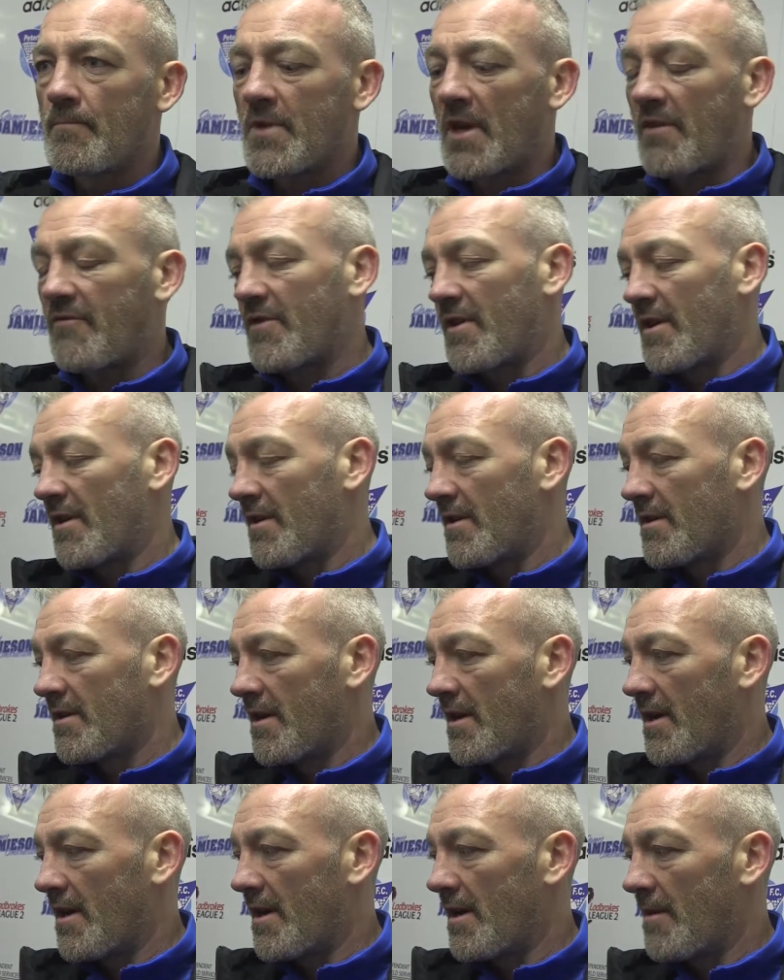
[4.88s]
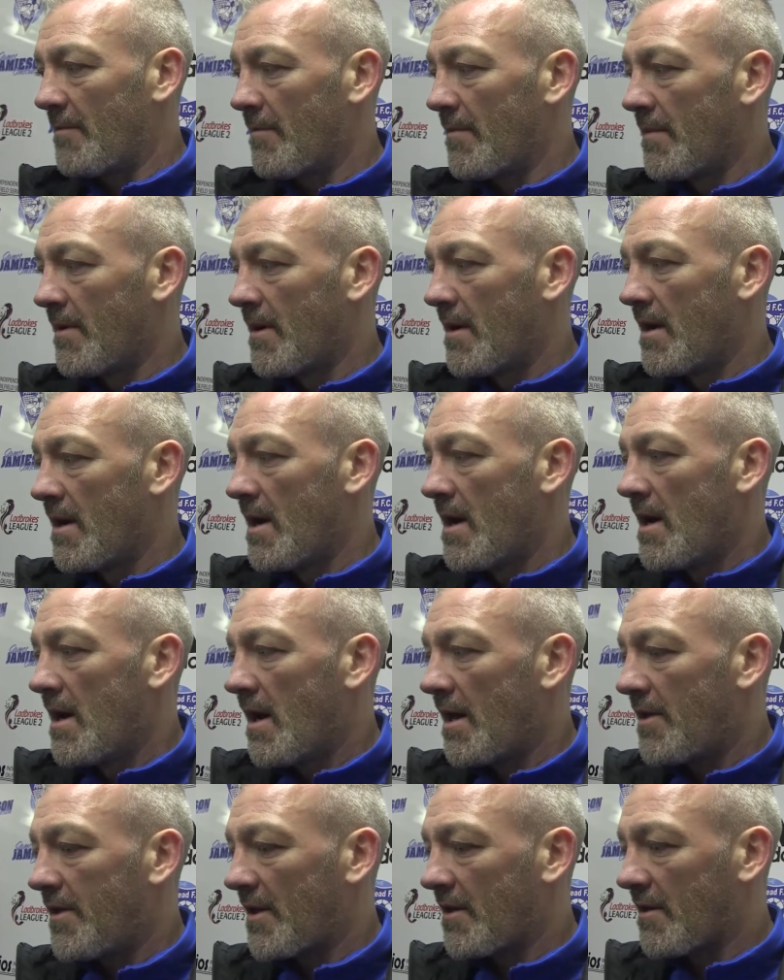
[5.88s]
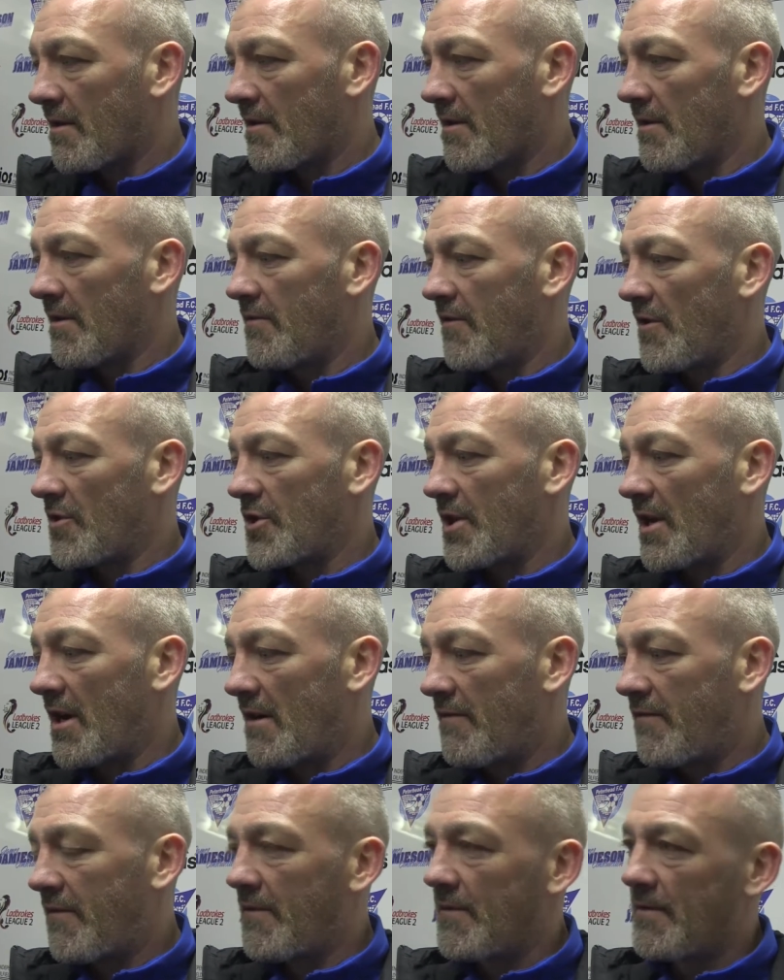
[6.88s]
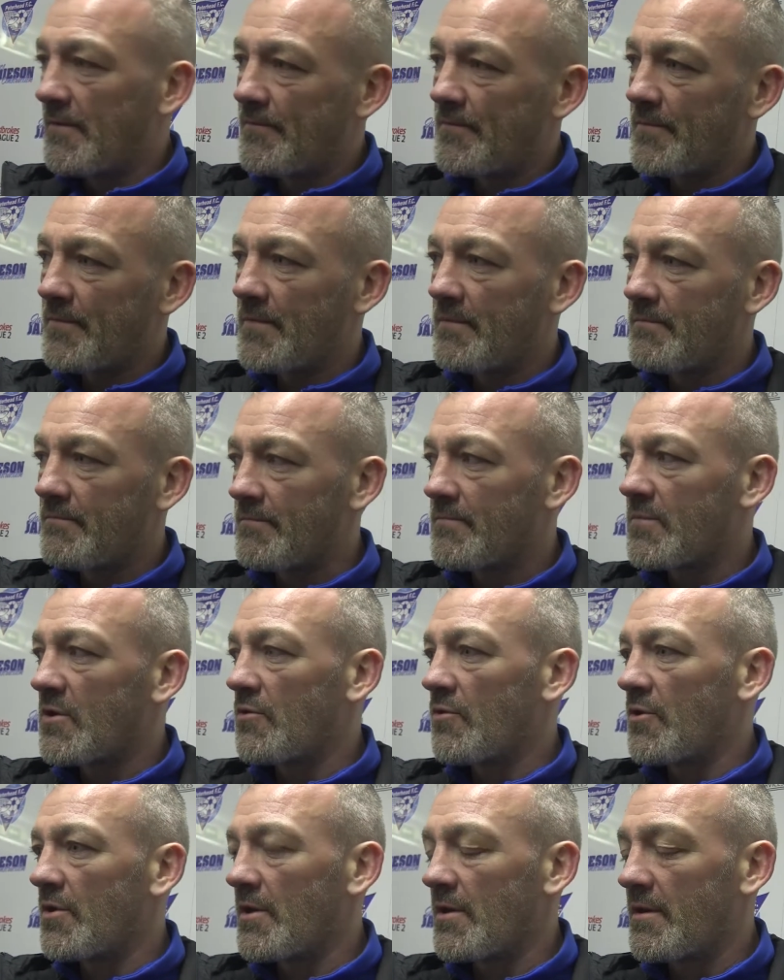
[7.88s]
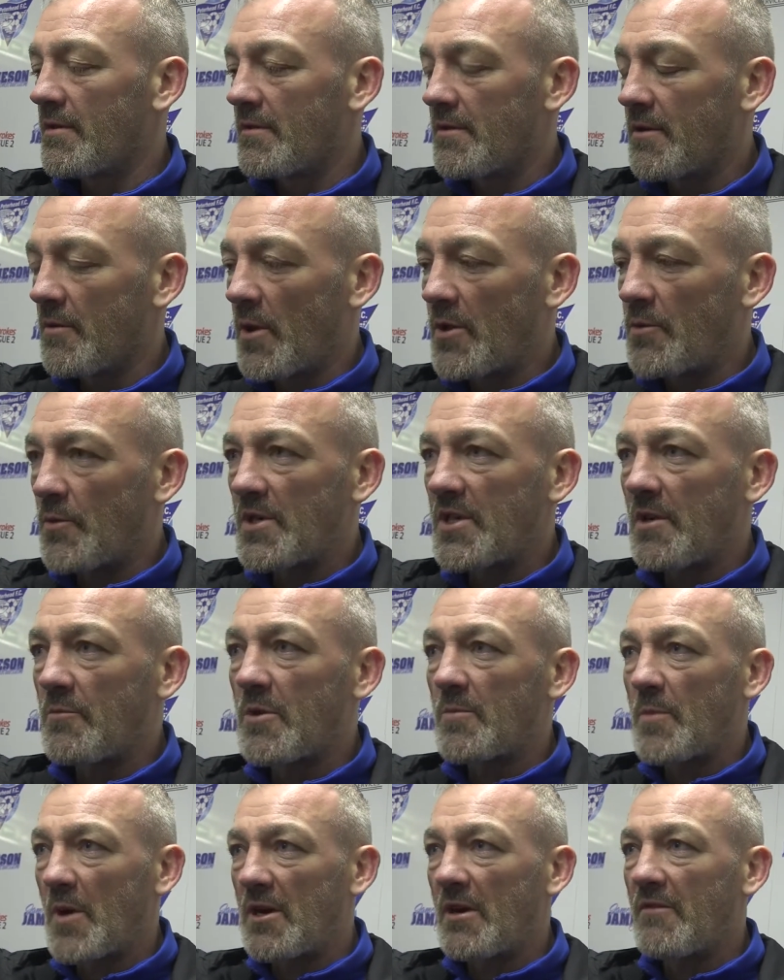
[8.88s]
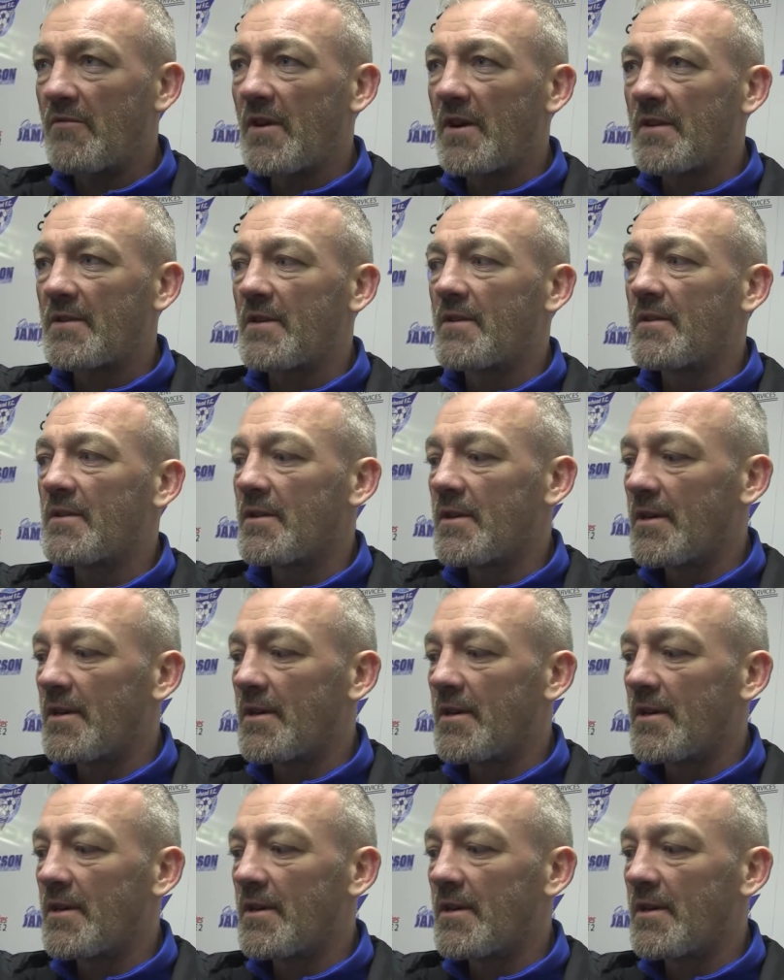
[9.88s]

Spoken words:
Definitely. I think the first half, you know, the wind was a wee bit of a factor,